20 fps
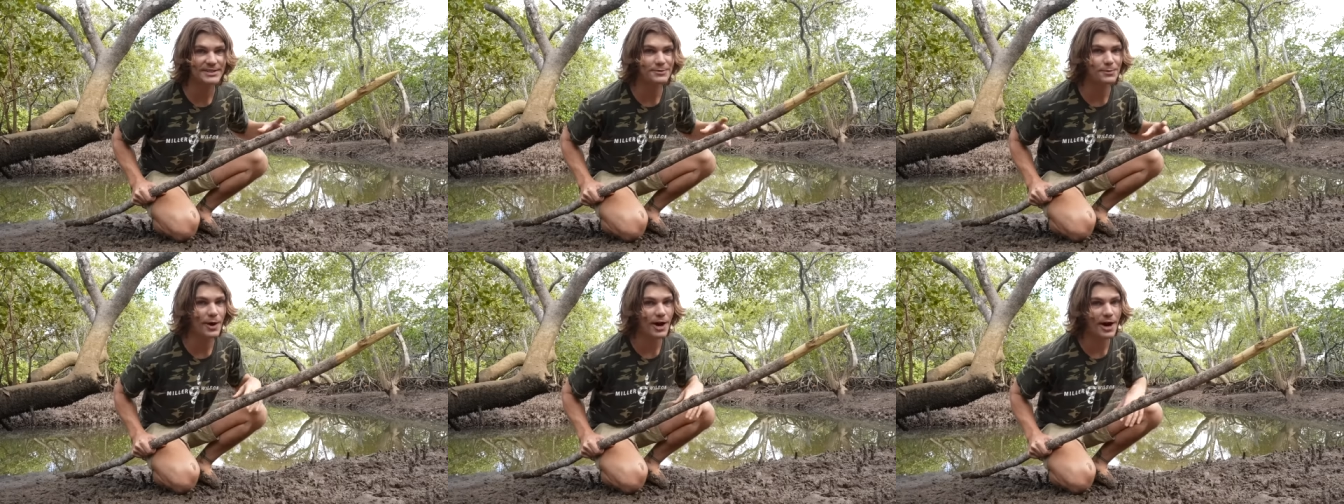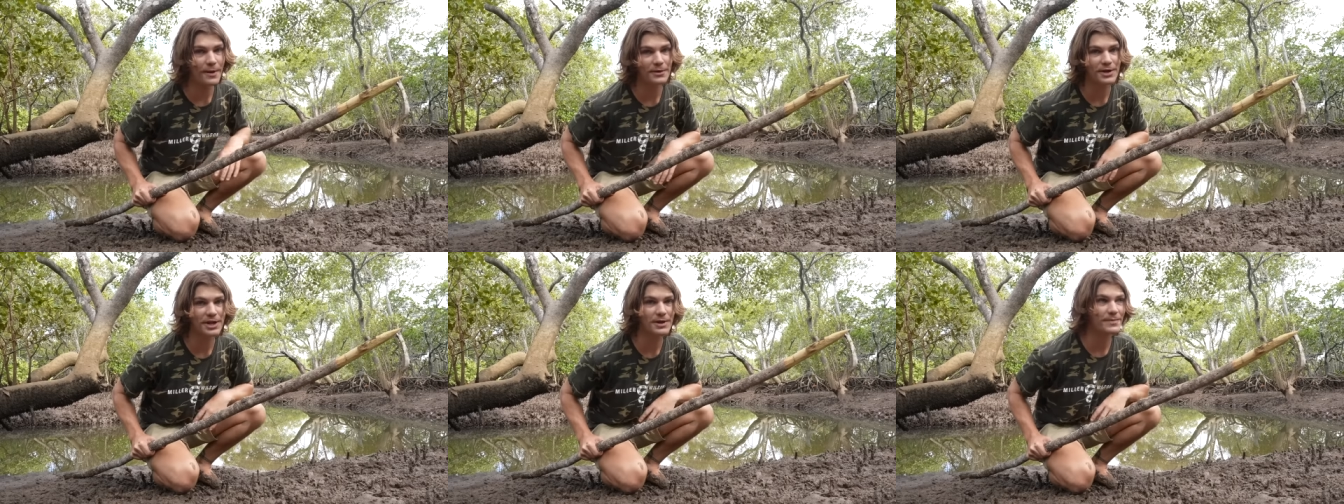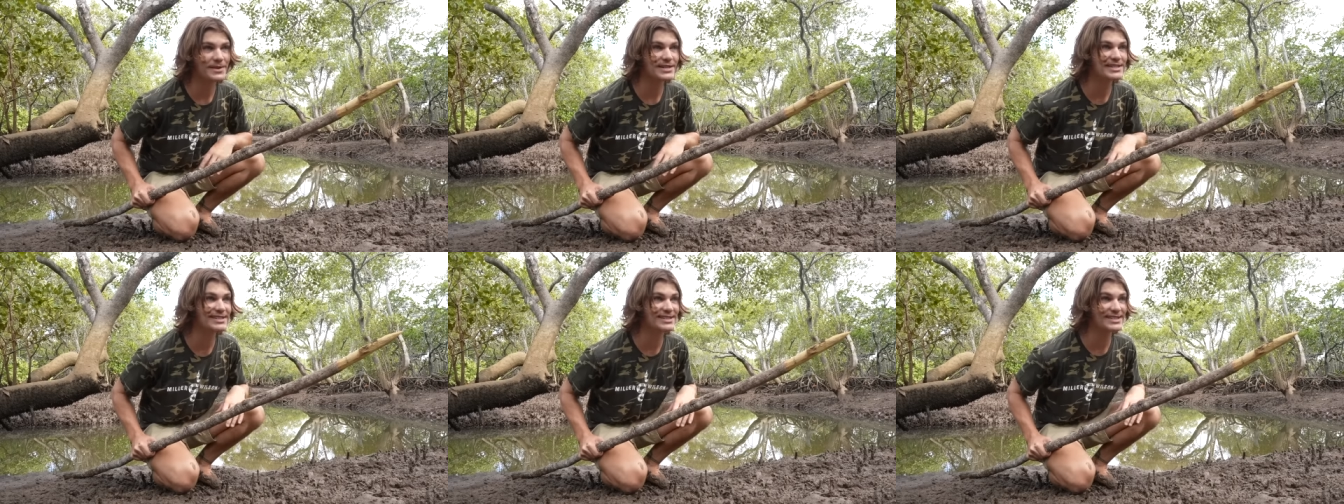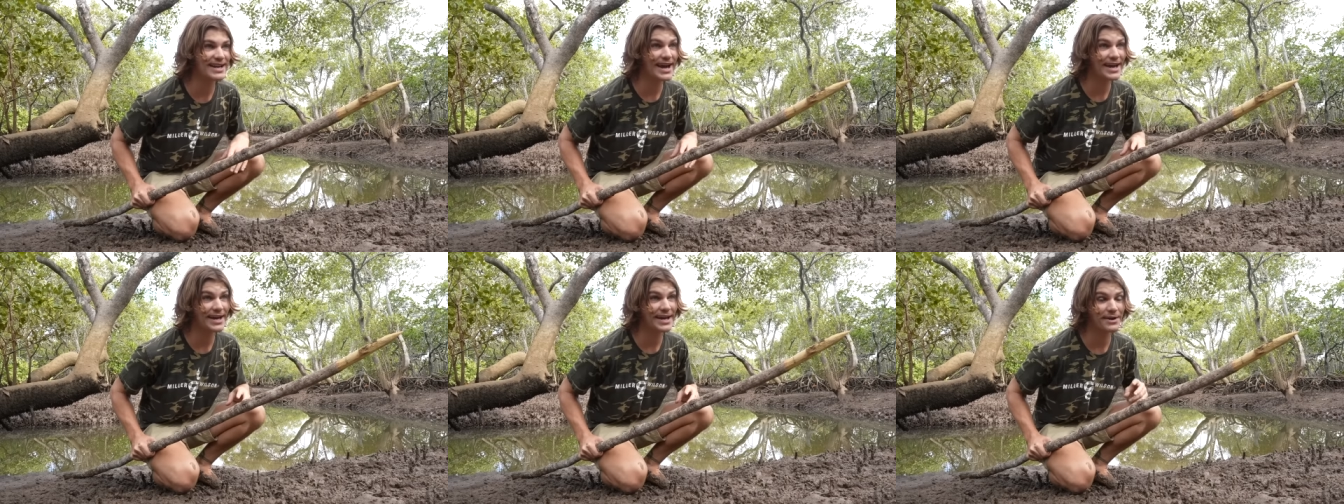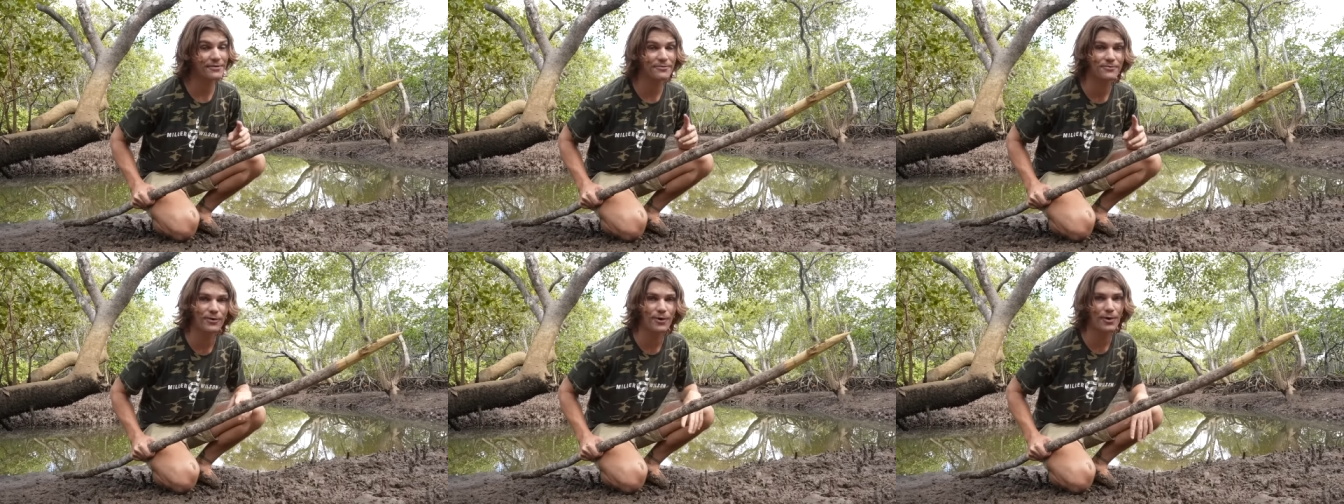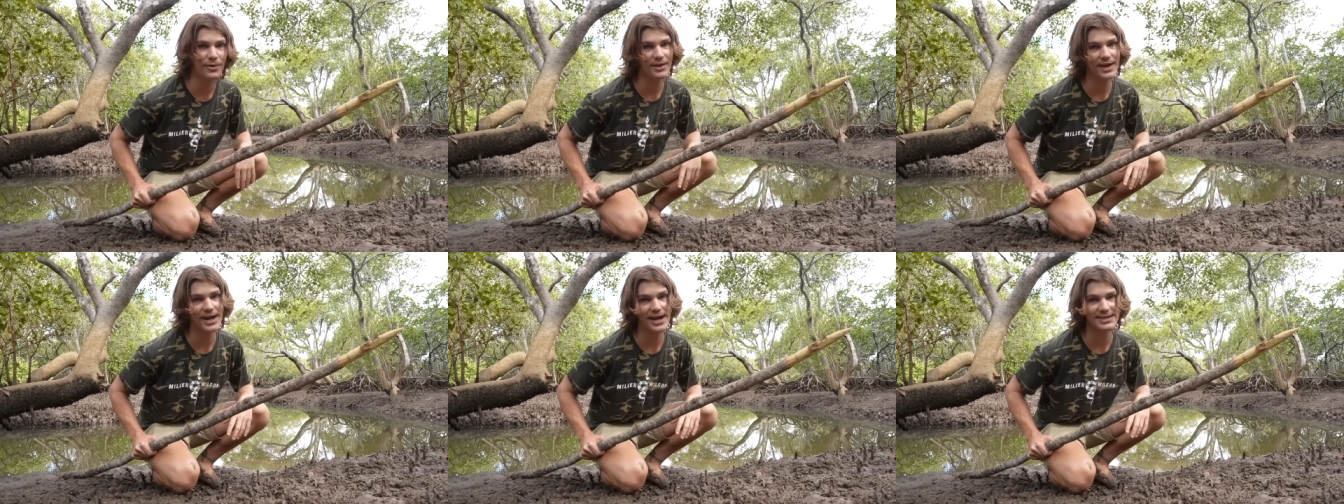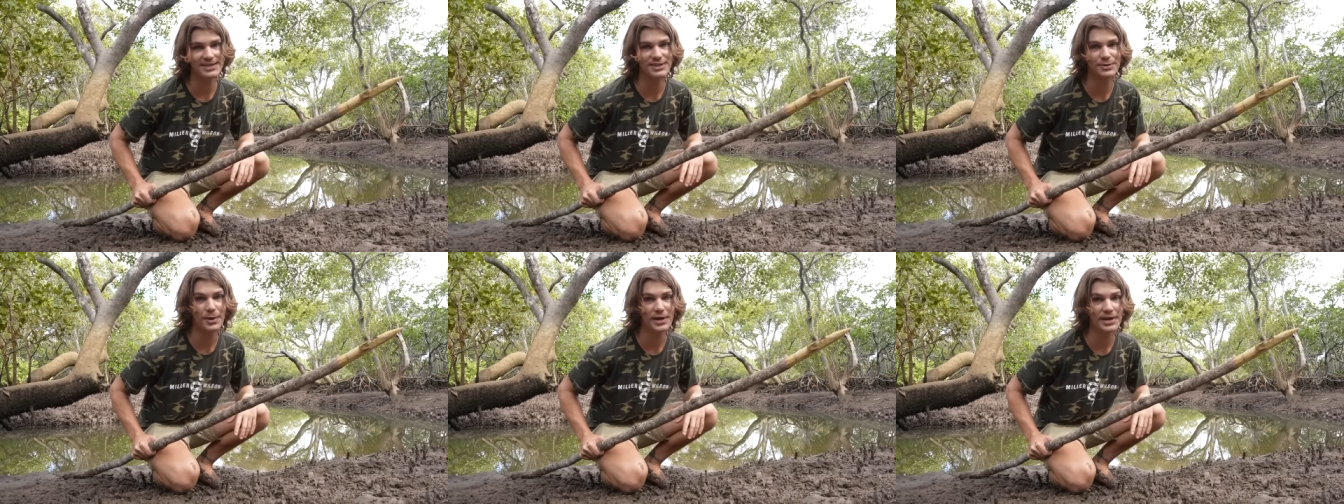is where I'm gonna be staying for the
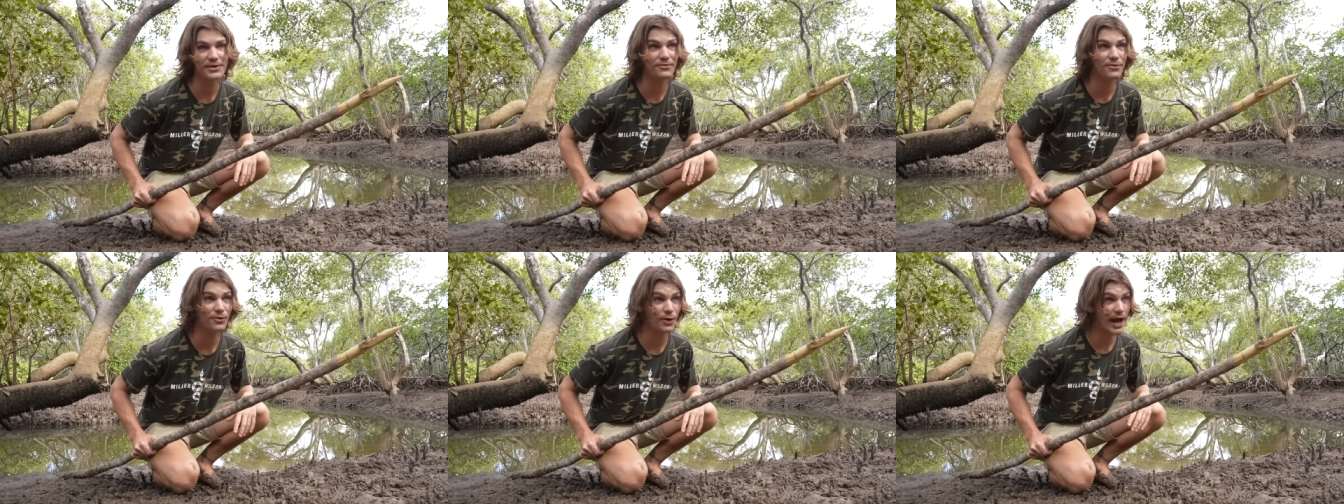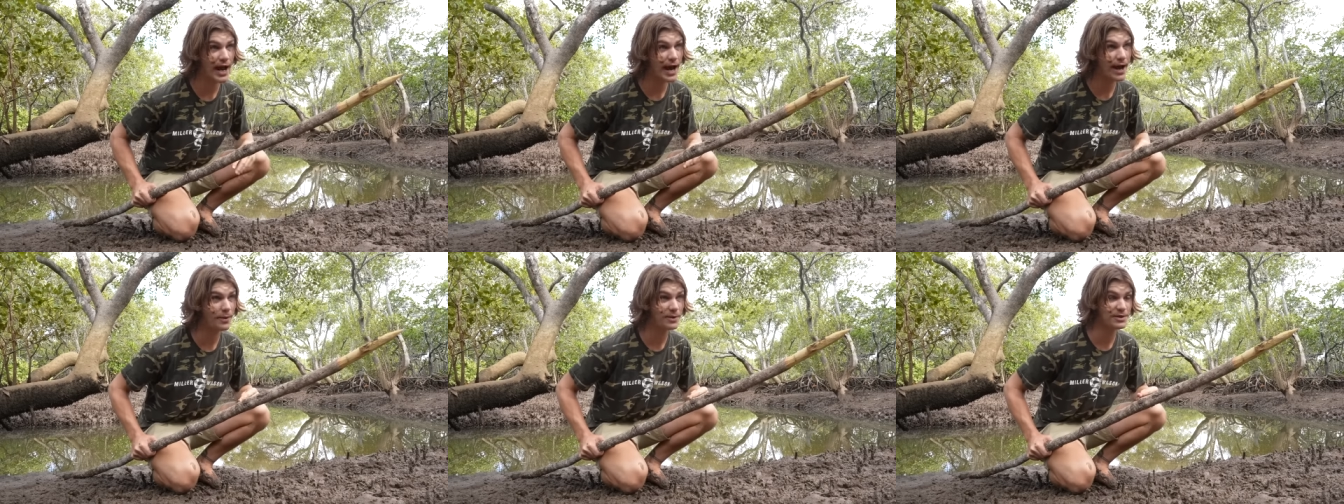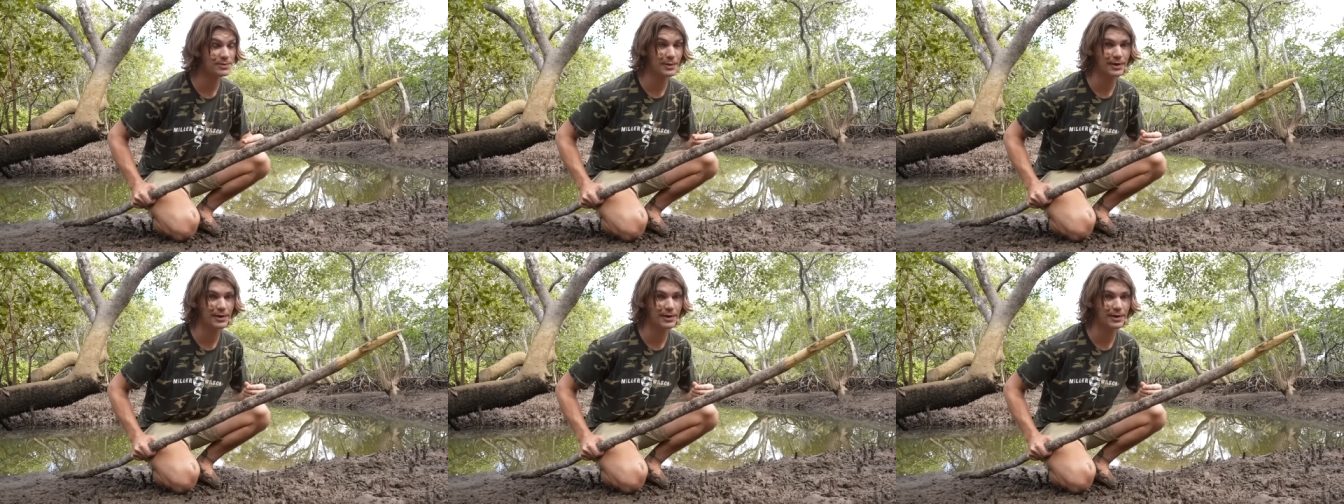next 24 hours.